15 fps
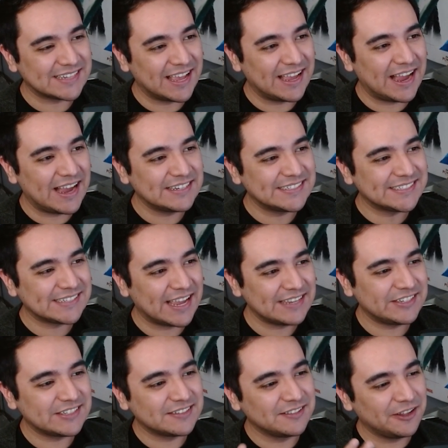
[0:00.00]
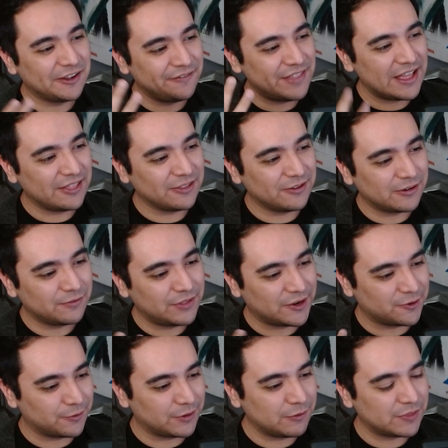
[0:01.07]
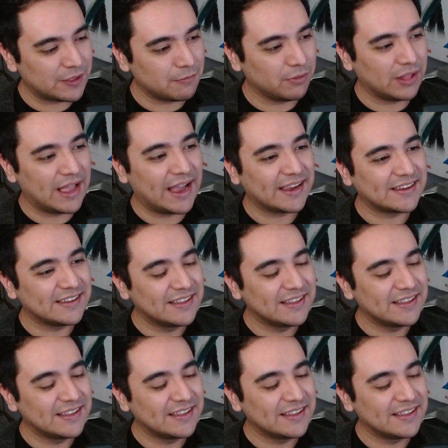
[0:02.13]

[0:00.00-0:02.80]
I just love that look of that green with the black.